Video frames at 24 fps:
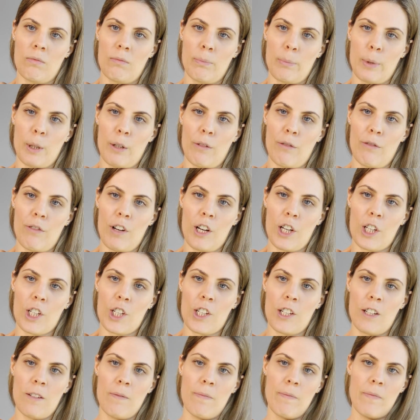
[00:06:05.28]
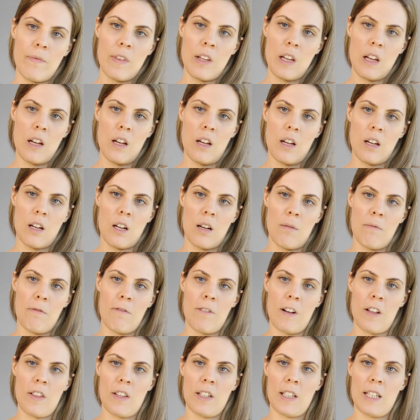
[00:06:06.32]
Bit of friction. Come
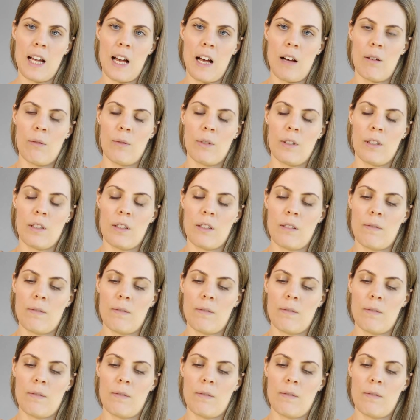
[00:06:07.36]
farther down.